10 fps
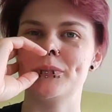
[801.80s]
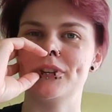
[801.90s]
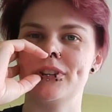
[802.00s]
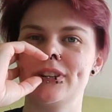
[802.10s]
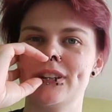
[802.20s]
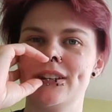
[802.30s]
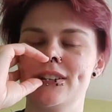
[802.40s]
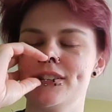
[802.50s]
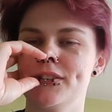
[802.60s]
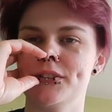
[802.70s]
But that
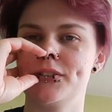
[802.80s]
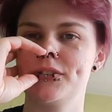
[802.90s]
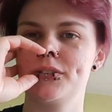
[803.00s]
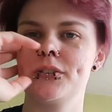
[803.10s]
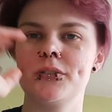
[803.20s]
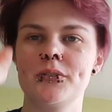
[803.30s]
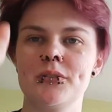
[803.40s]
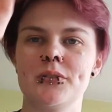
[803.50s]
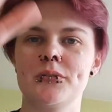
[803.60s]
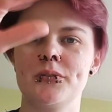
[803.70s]
is not
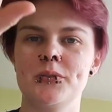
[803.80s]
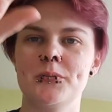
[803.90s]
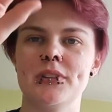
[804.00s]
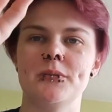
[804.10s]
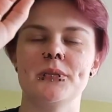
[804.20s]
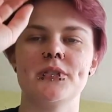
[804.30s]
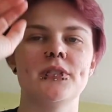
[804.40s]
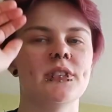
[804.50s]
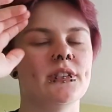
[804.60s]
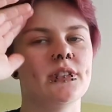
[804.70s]
confirmed. That was
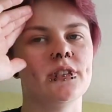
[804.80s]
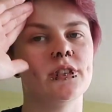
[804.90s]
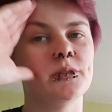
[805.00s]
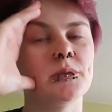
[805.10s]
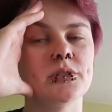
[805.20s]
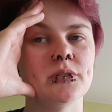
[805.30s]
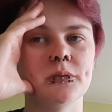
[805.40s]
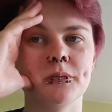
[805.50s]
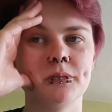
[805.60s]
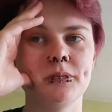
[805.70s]
just a
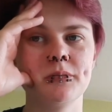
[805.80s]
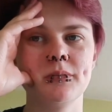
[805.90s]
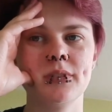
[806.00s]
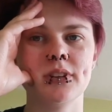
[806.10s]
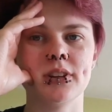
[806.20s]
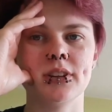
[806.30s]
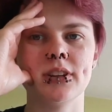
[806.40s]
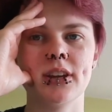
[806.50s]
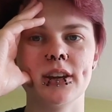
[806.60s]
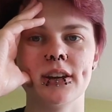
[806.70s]
suspicion that
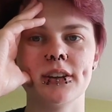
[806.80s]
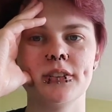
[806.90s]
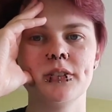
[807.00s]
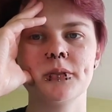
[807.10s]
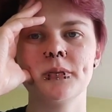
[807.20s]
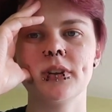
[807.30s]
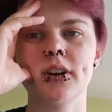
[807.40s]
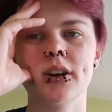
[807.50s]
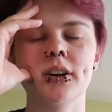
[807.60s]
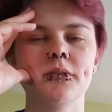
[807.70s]
they had
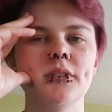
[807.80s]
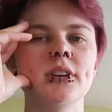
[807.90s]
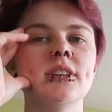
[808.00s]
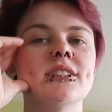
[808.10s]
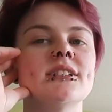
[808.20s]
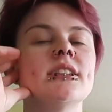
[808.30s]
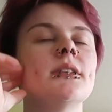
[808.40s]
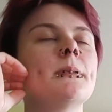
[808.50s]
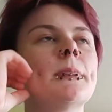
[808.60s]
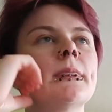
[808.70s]
after the
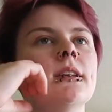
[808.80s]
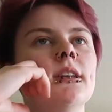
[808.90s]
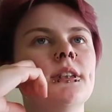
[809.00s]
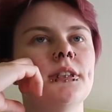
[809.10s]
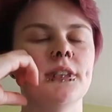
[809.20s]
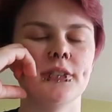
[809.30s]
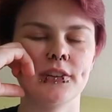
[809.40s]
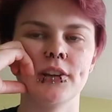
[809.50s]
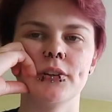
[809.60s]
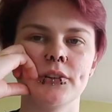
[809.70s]
testing, since
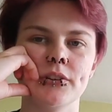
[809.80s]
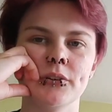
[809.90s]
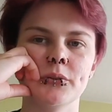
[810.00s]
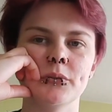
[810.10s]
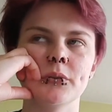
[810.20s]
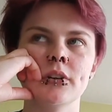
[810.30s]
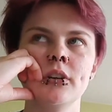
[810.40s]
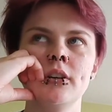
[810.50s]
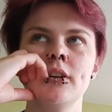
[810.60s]
they also